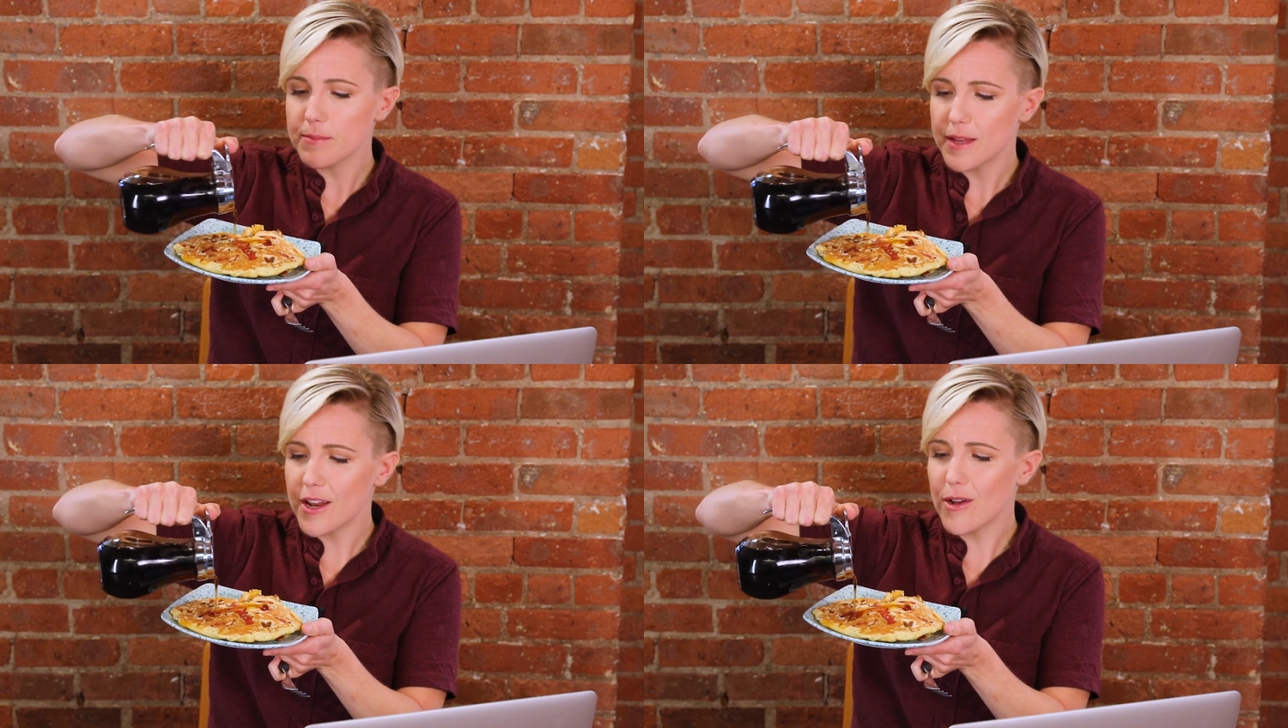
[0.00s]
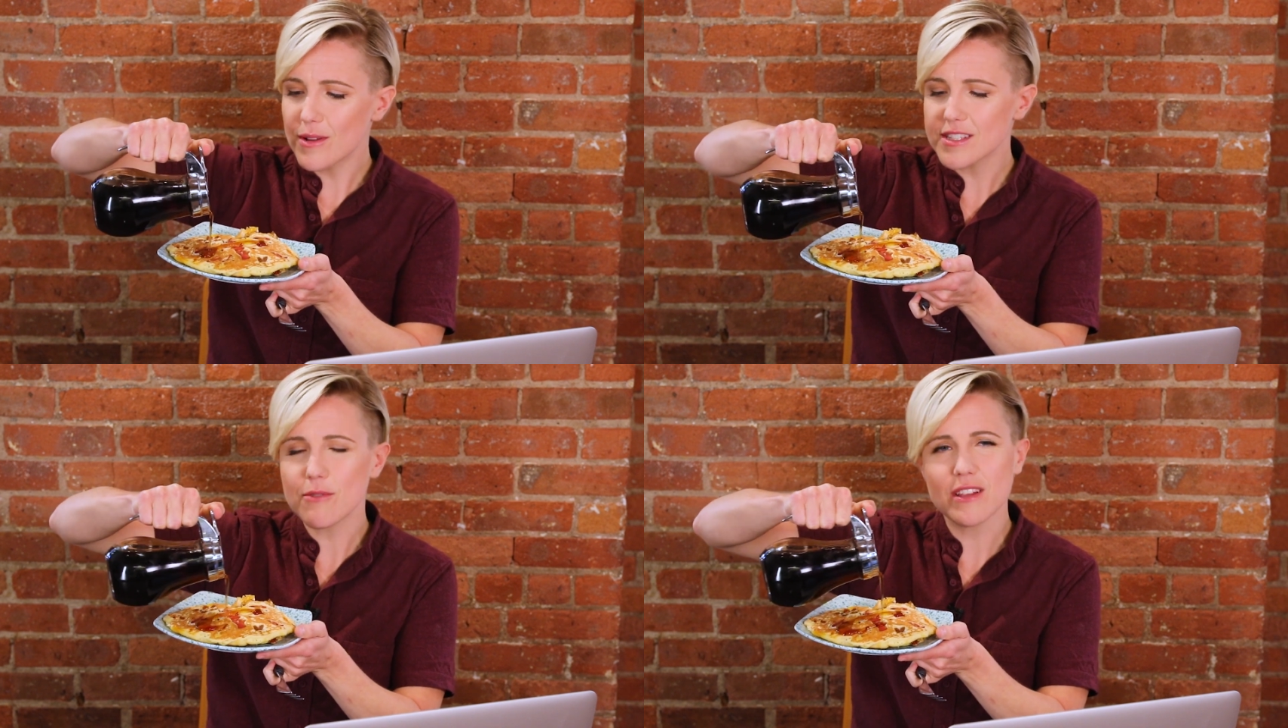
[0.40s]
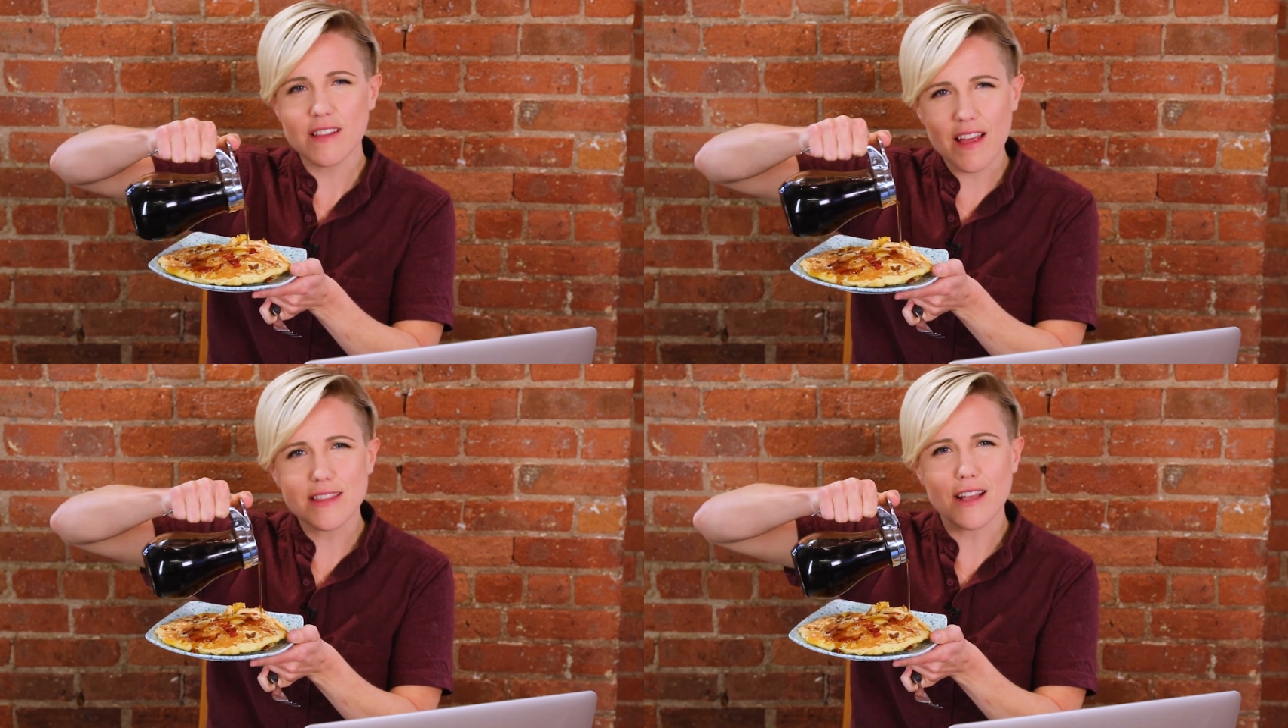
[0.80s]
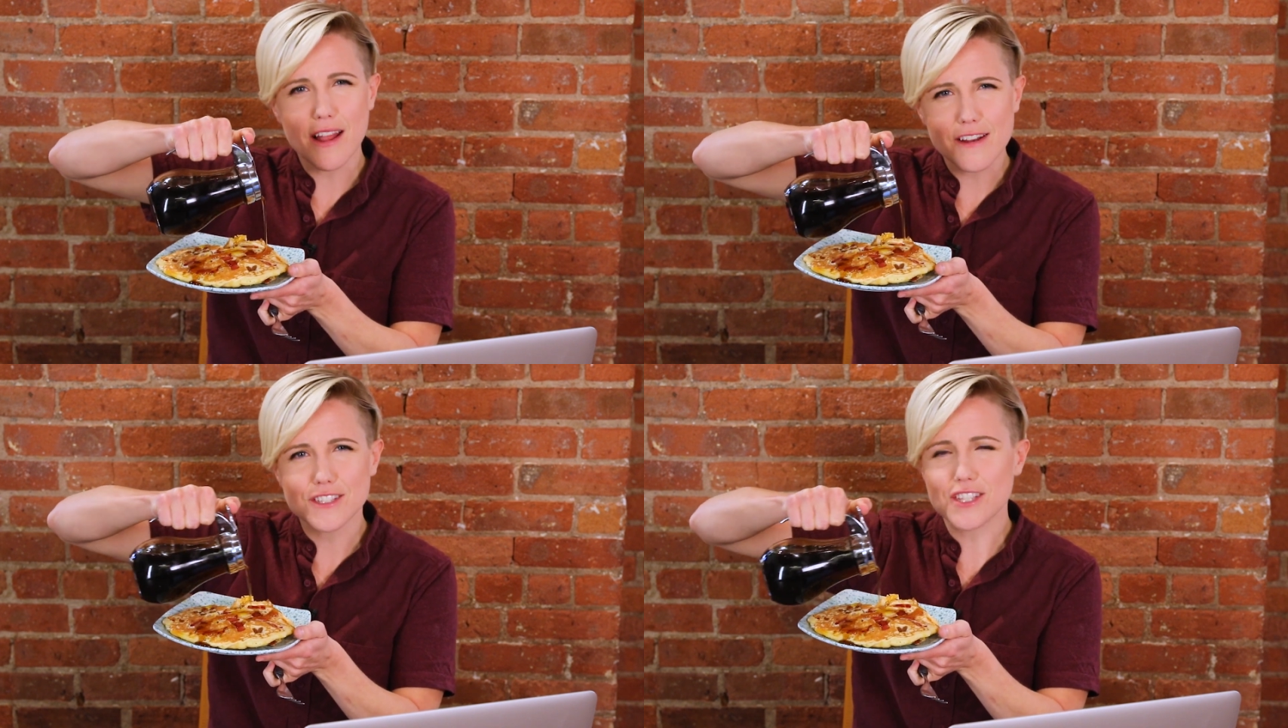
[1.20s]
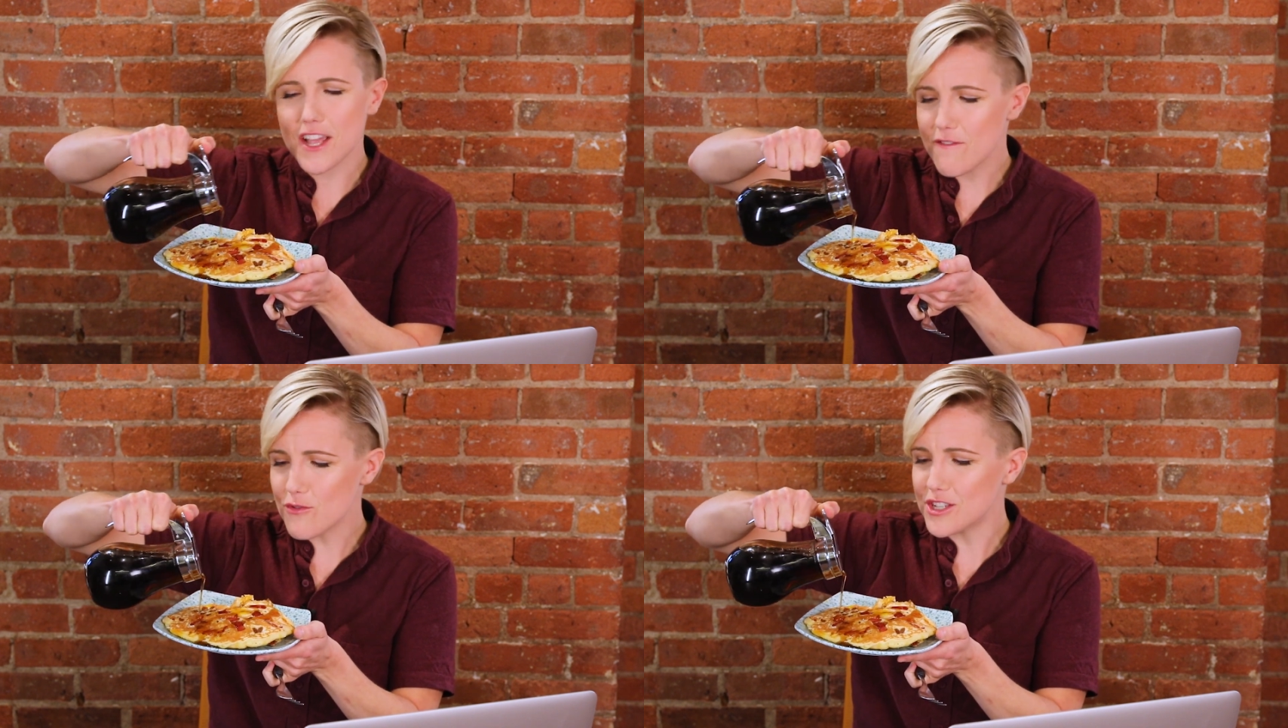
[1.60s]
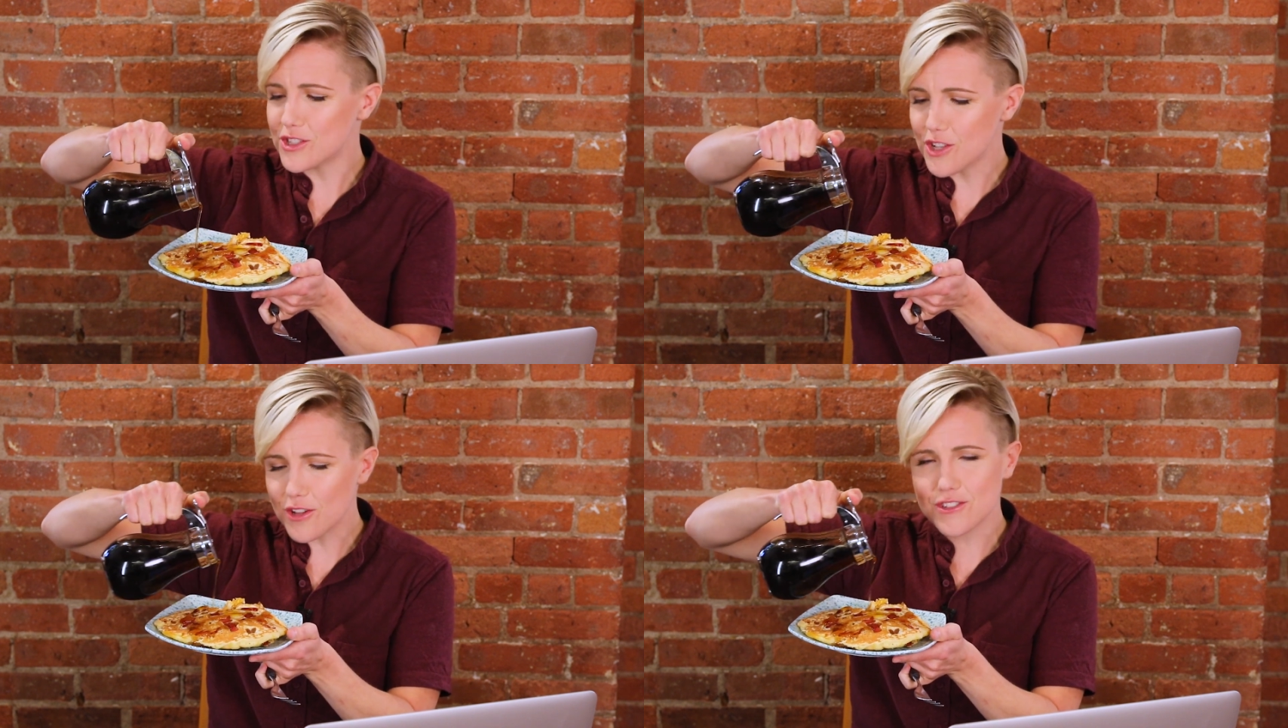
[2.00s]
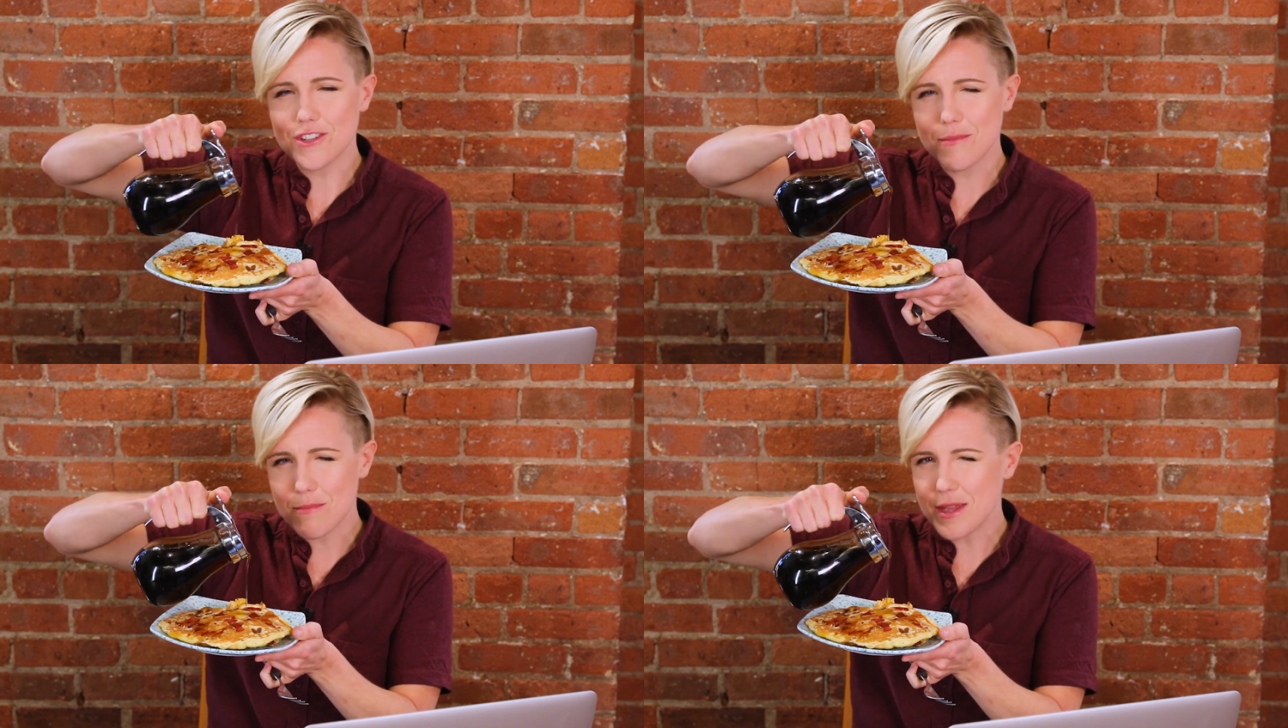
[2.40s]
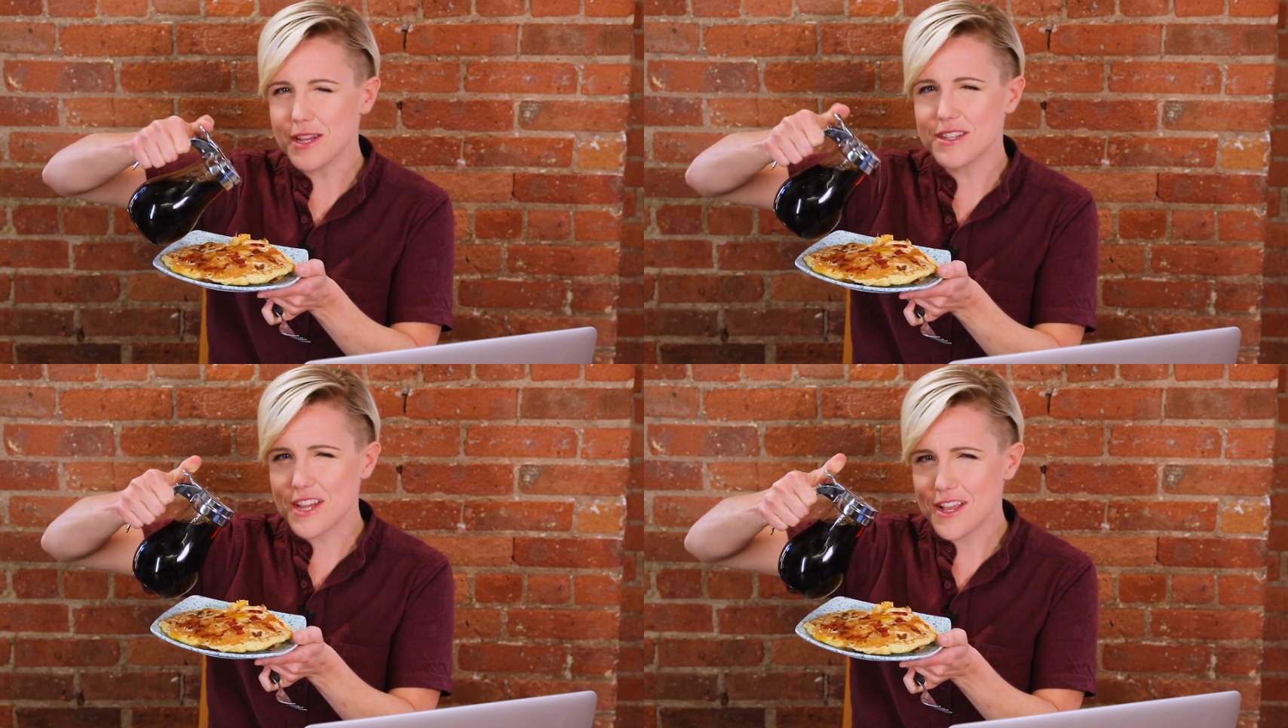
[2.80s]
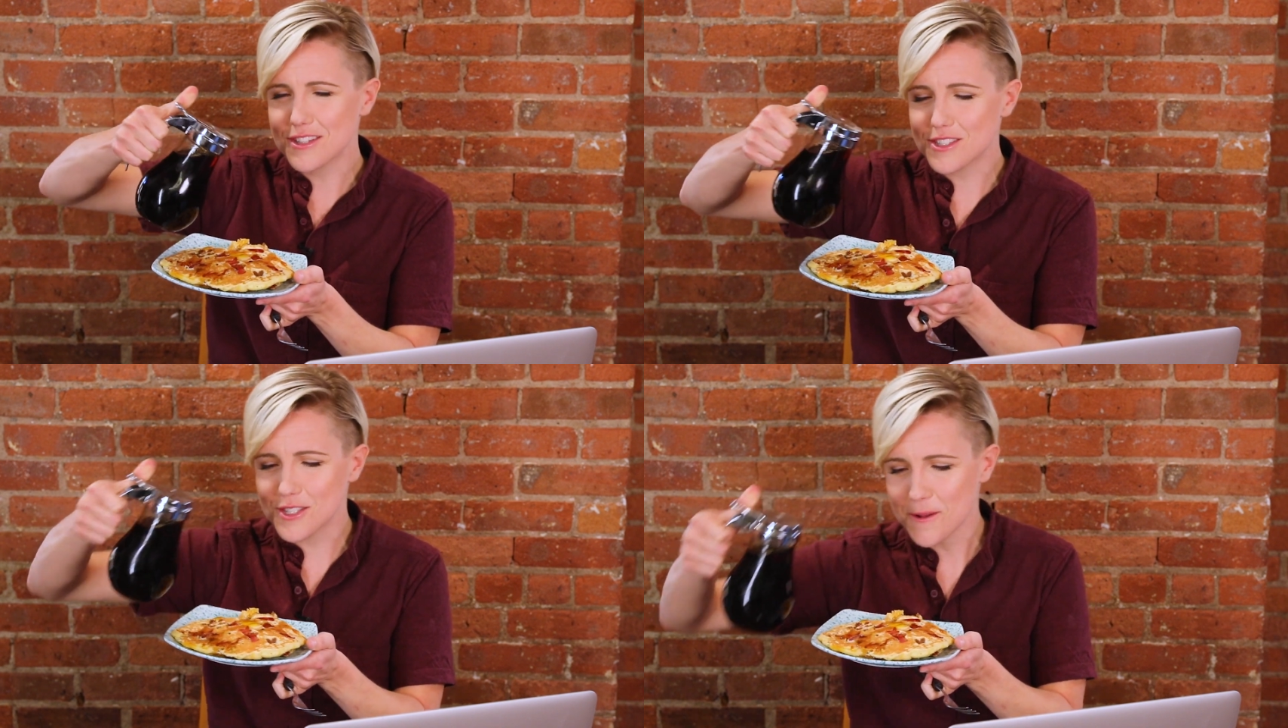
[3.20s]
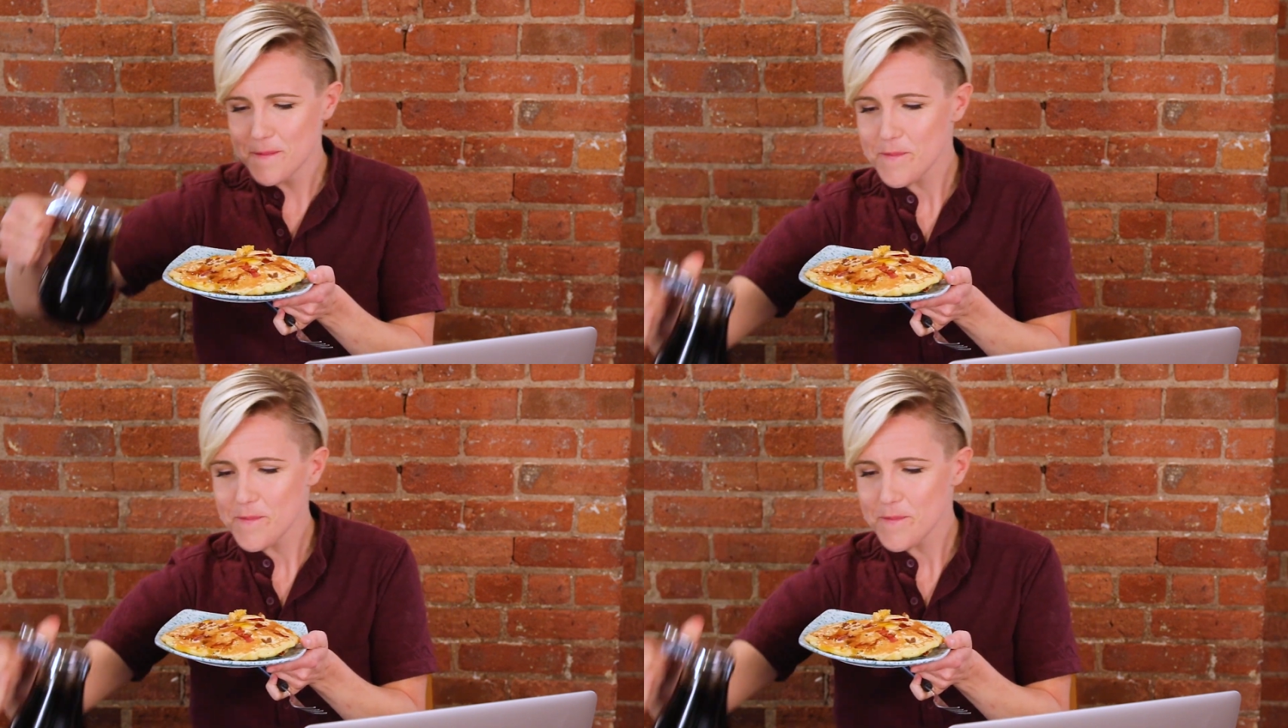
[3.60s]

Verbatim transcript: you know, because I really like that kind of savory, salty meat taste.